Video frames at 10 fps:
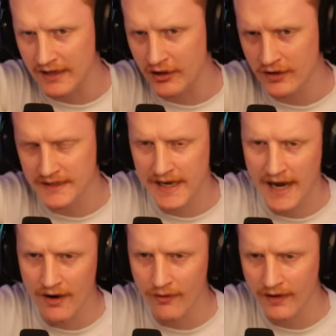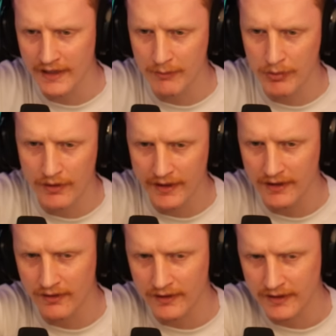And cut it out and then put
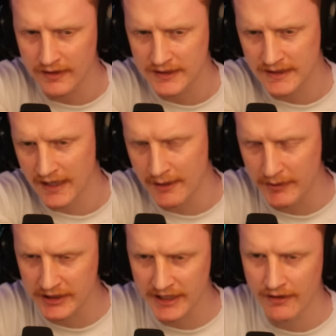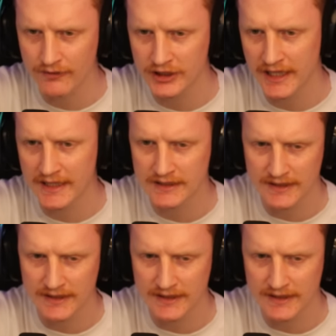in like a still image here of chairs,